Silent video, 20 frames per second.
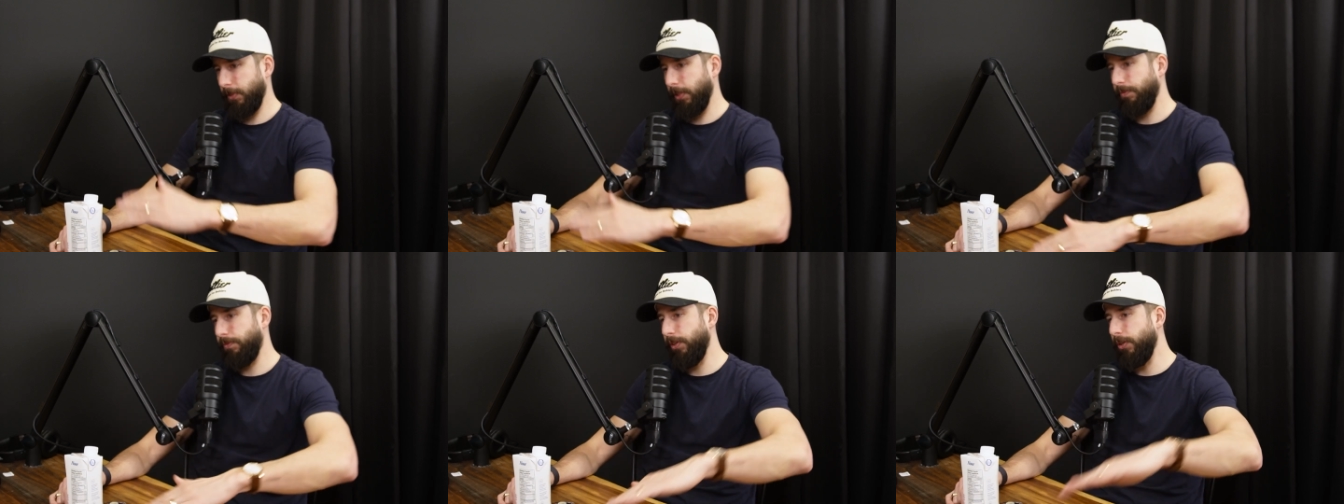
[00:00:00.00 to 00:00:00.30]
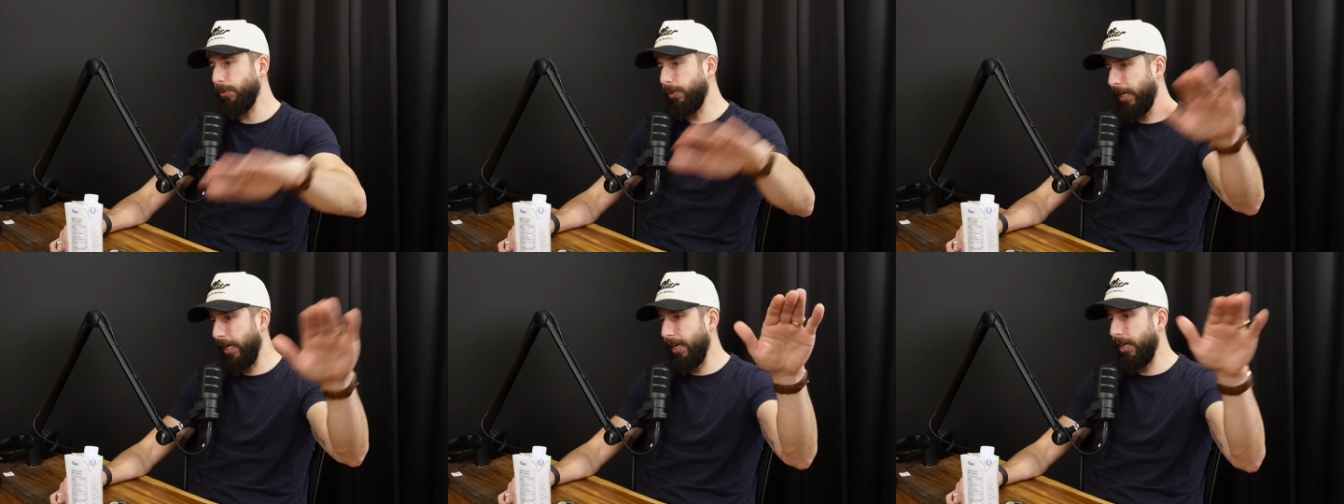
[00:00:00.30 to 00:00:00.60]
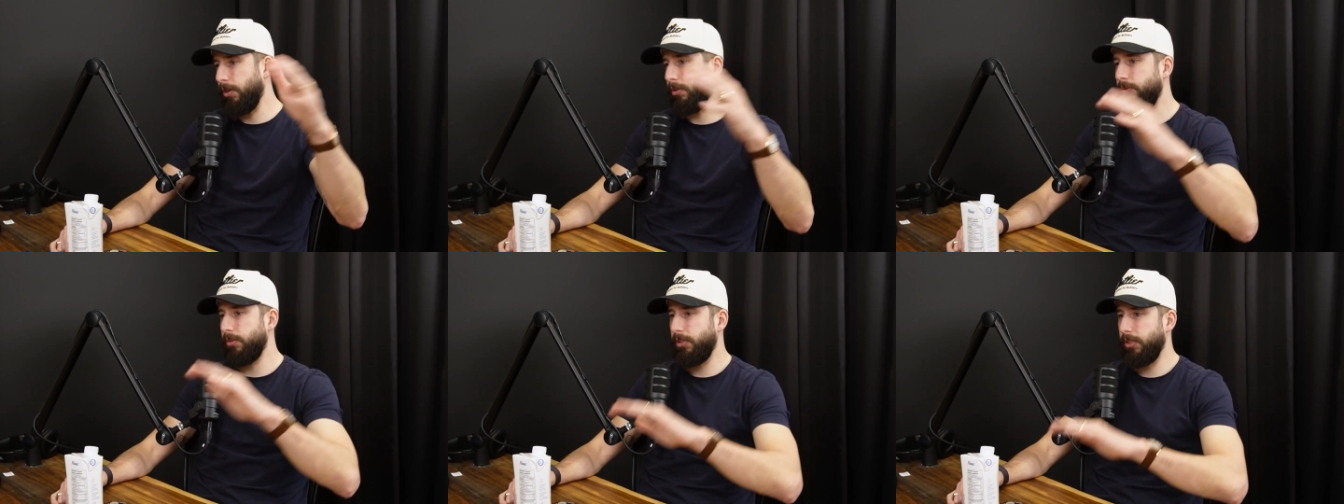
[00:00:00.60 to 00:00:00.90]
view
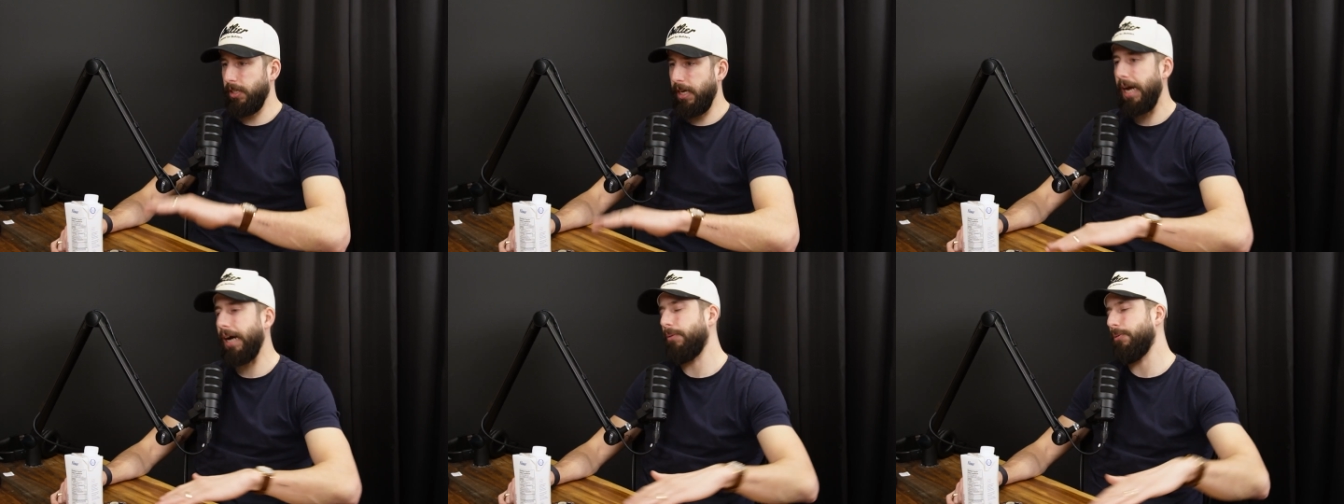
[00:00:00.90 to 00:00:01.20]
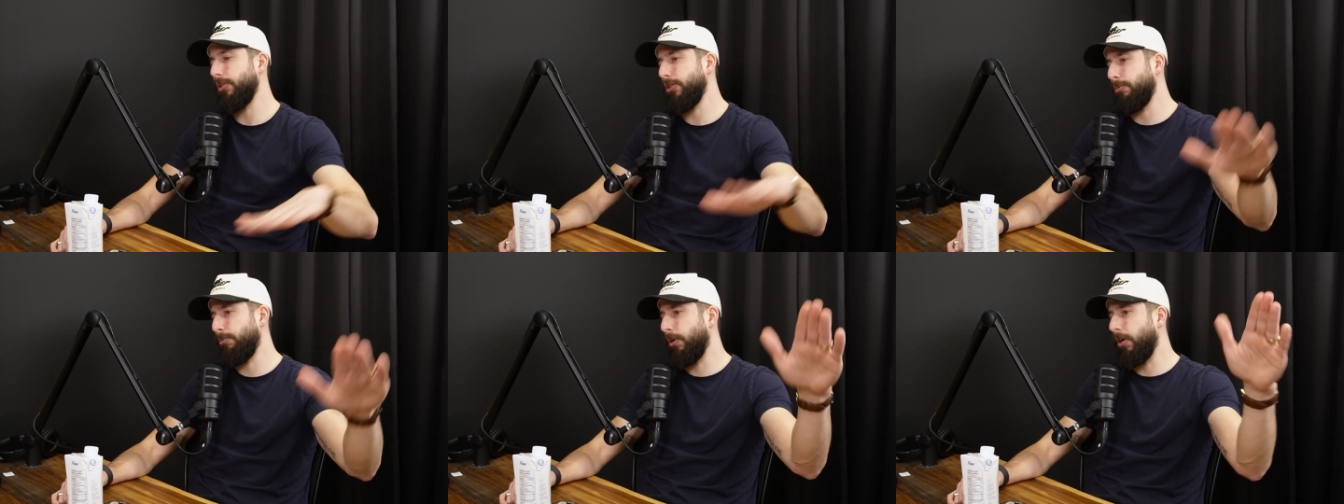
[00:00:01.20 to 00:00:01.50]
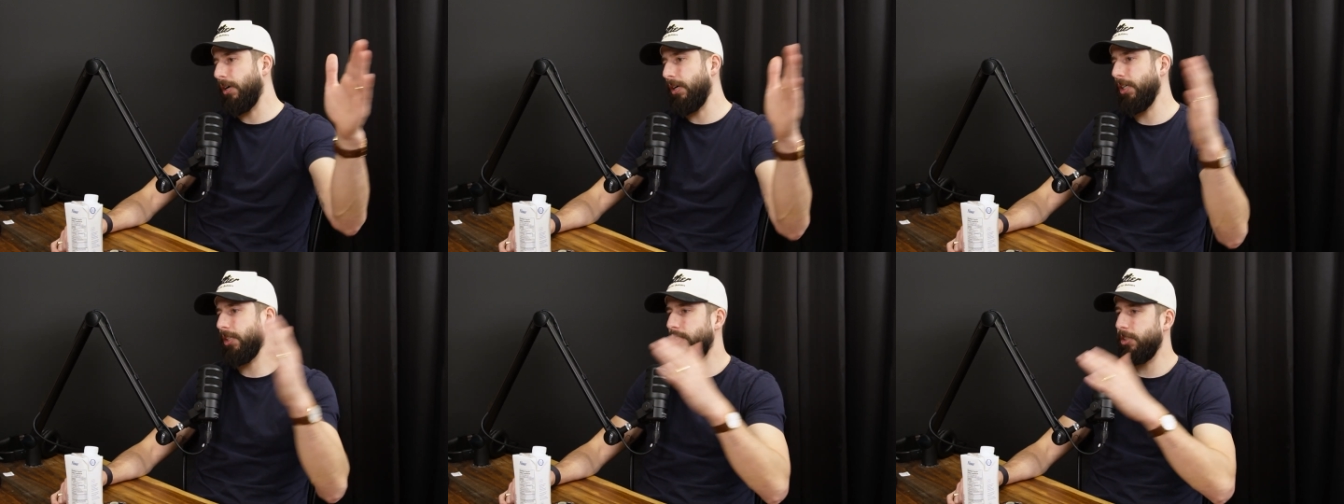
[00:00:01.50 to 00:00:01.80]
count, hours
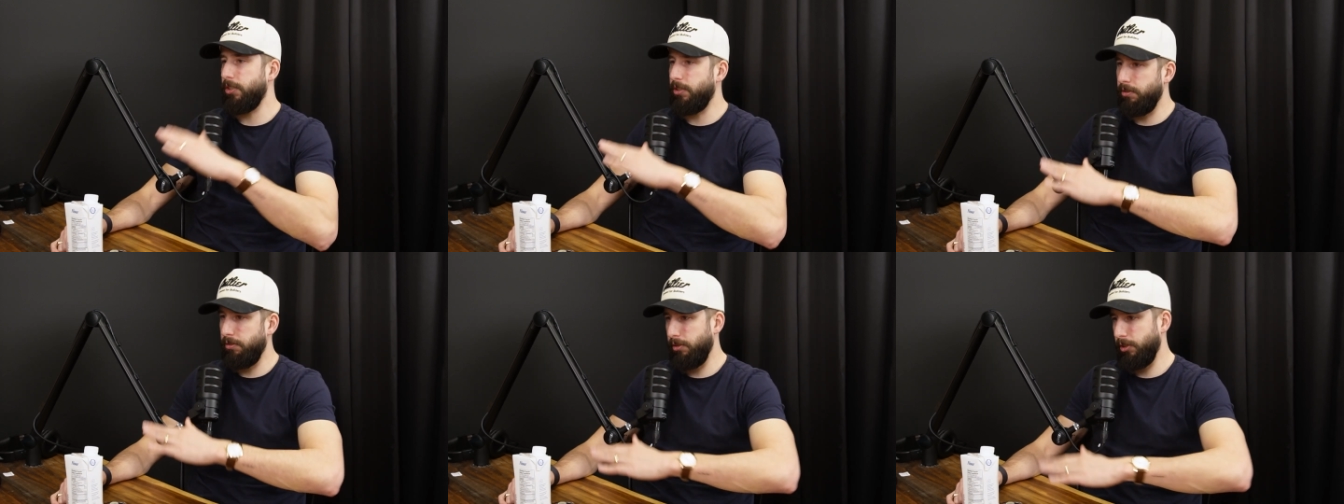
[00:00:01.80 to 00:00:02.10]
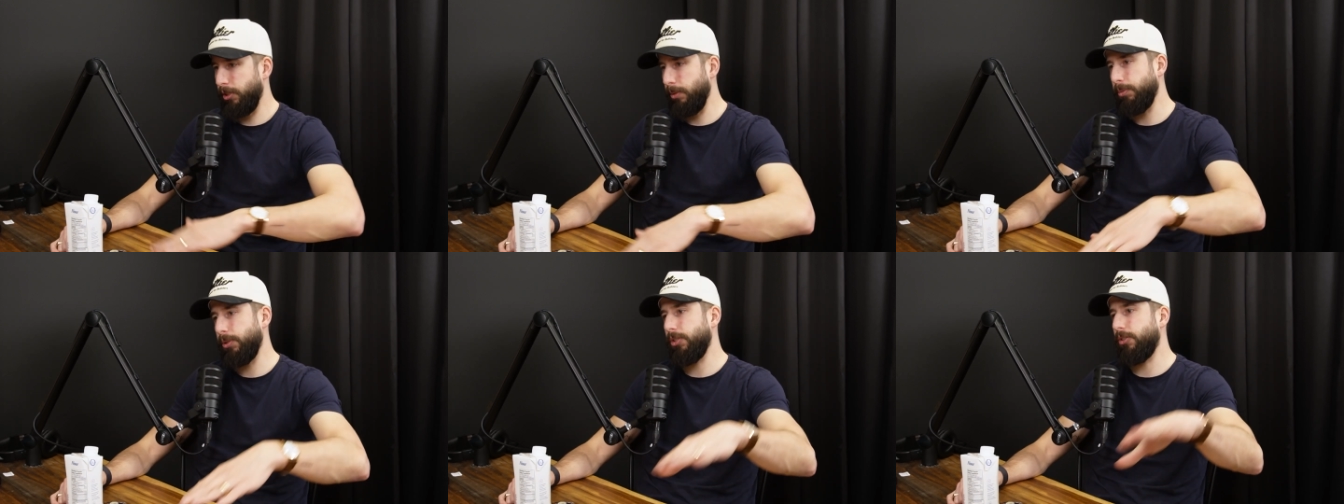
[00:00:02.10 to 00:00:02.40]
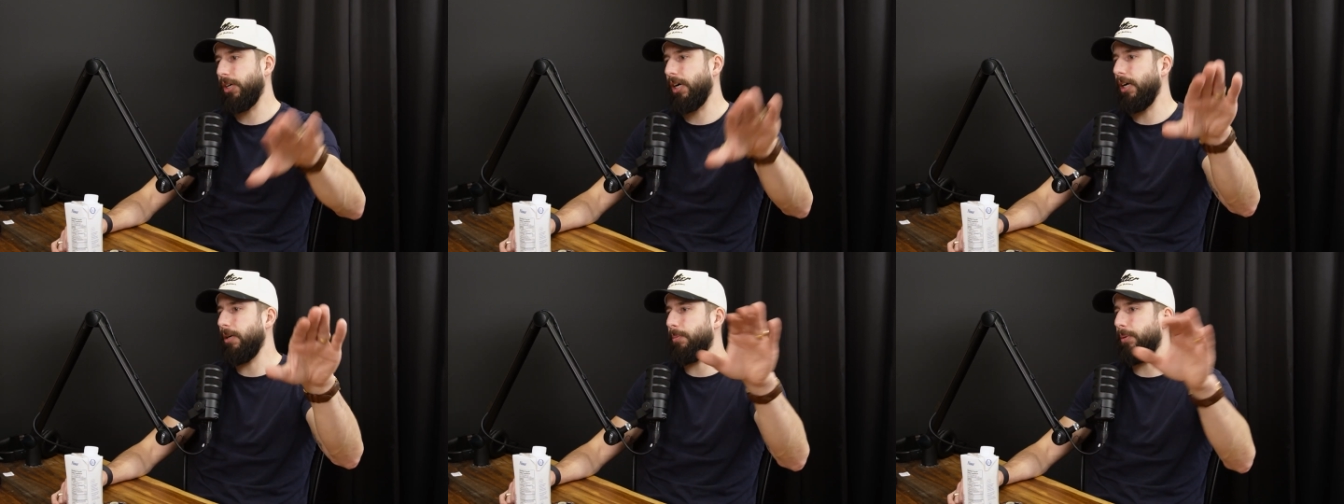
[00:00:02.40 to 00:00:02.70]
watched,
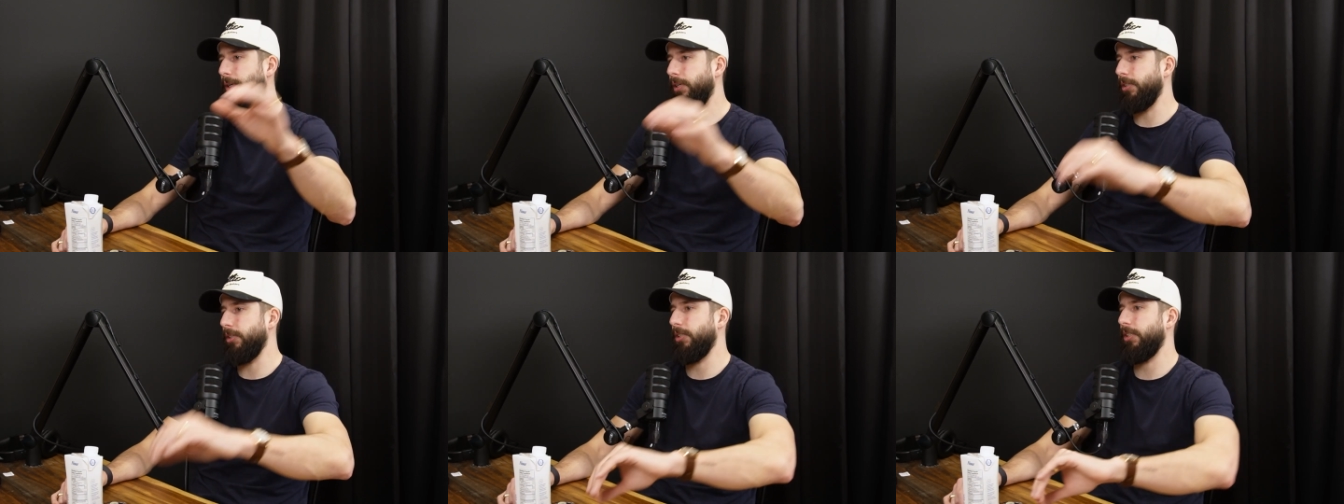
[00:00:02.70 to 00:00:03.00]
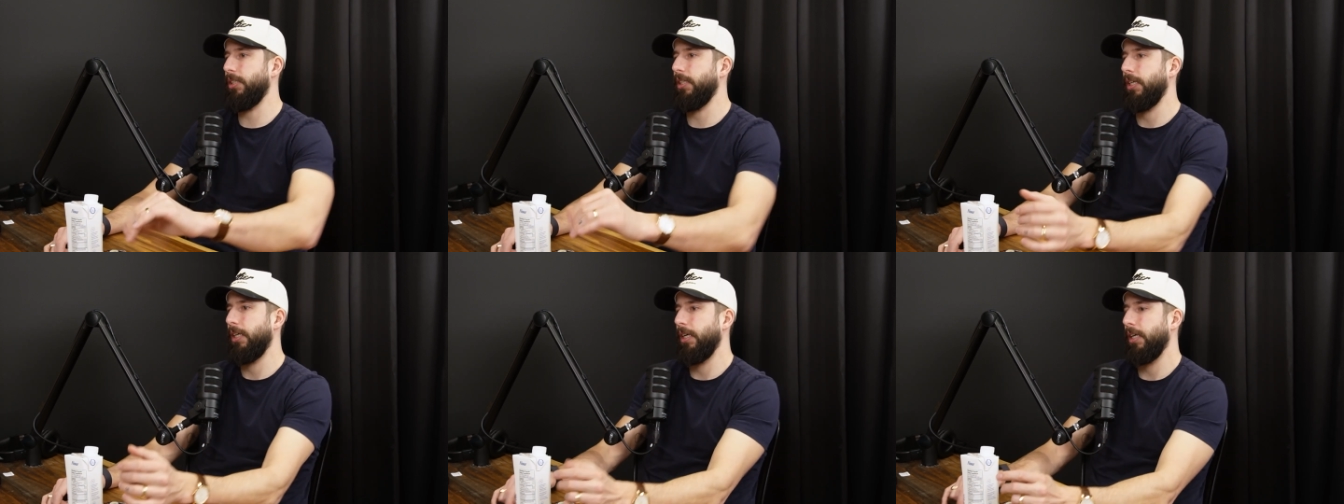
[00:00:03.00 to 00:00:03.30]
subscribers,